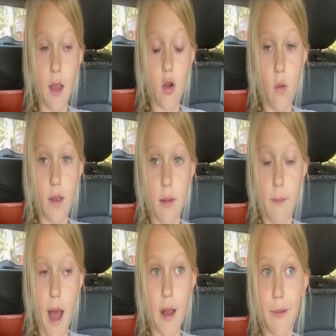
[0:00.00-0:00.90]
take away the
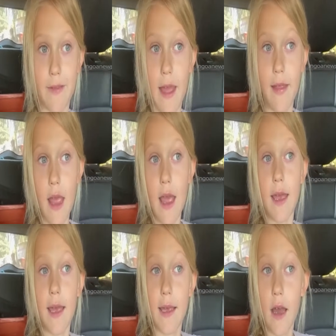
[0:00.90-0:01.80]
bag, but then
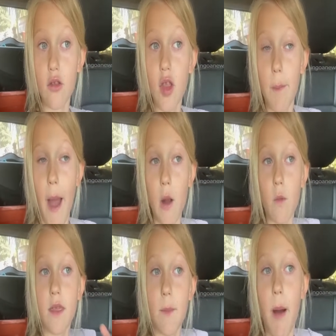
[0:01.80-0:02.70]
he got the bag
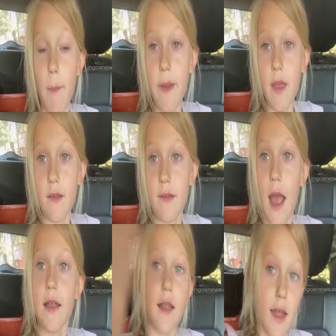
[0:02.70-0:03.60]
with the puppy
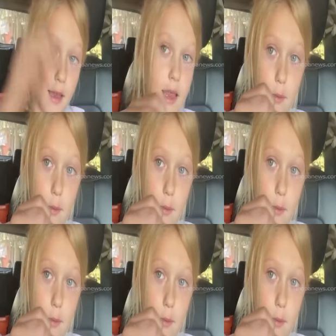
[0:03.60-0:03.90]
inside and hit